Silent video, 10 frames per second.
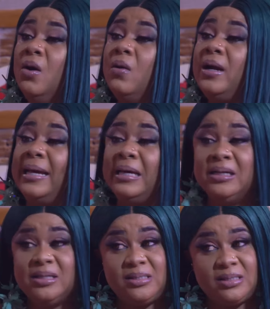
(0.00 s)
All I
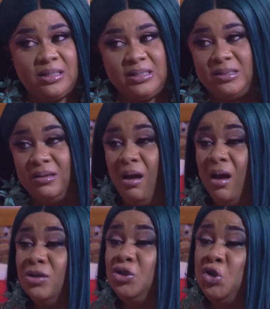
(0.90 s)
ask is
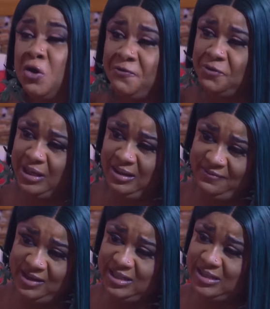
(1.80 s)
your
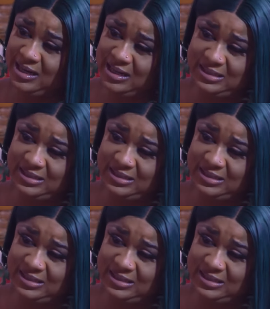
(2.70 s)
forgiveness and